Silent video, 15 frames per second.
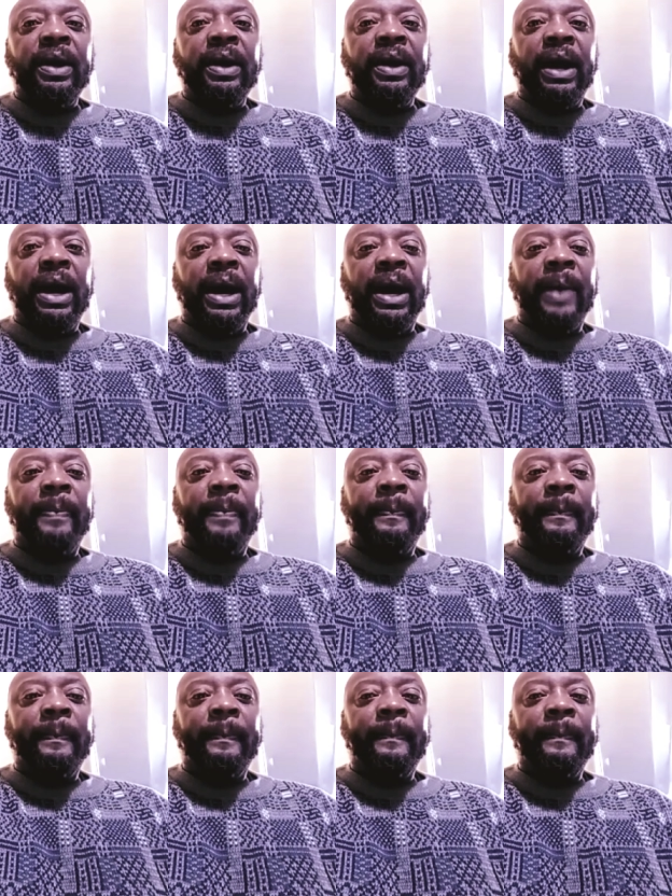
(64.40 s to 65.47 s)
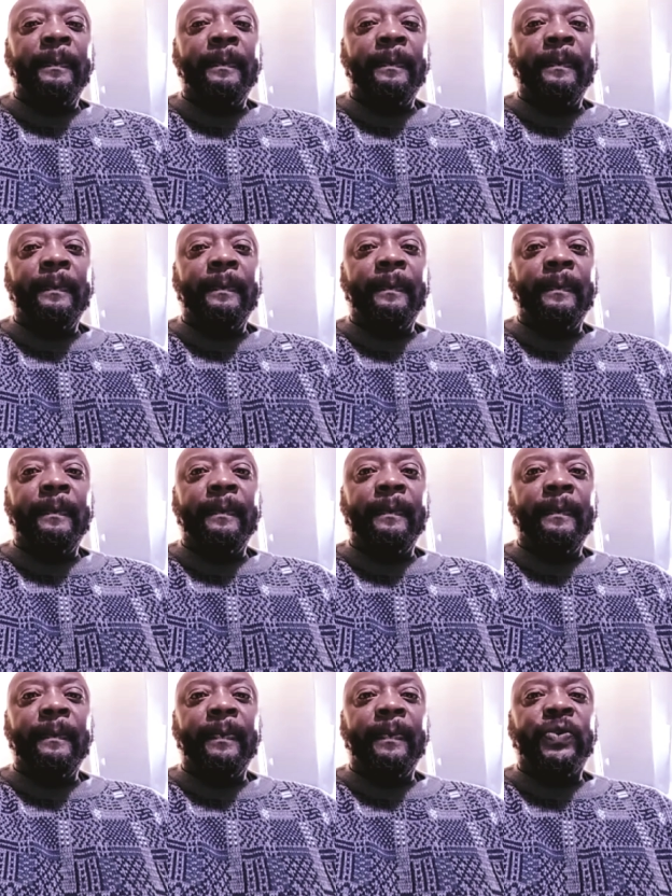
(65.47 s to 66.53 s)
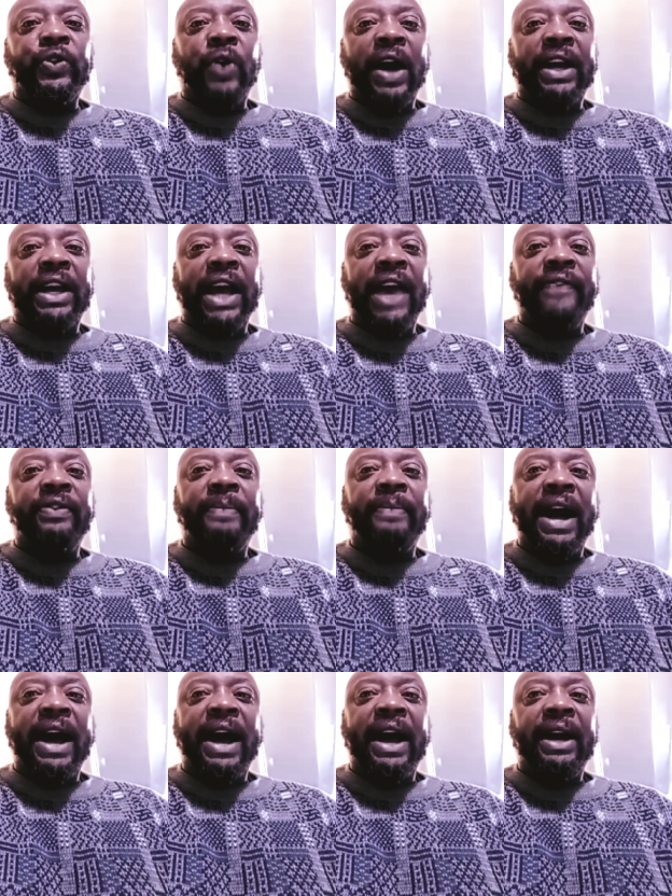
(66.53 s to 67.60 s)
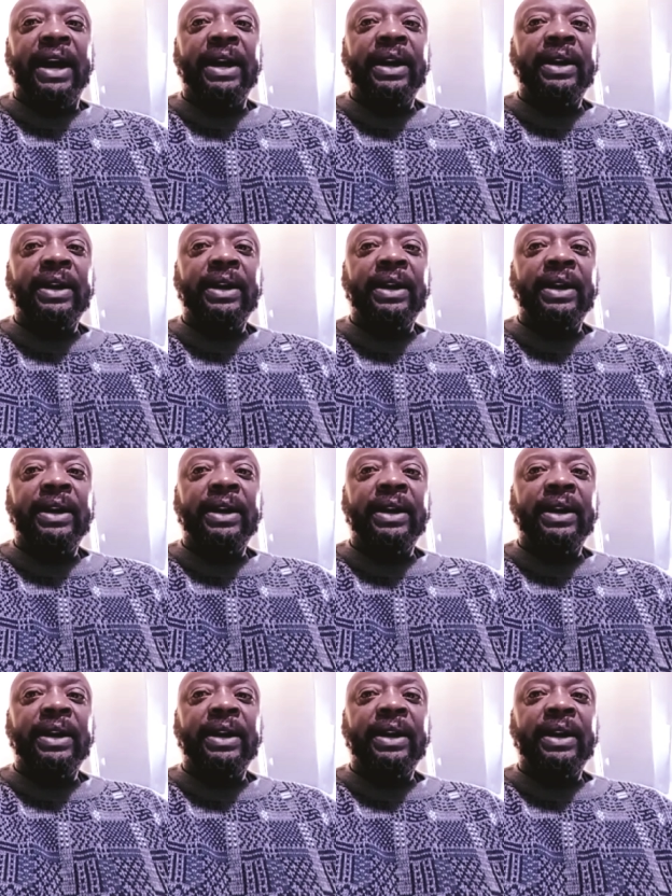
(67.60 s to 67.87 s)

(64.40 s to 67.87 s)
Um, so I gave him my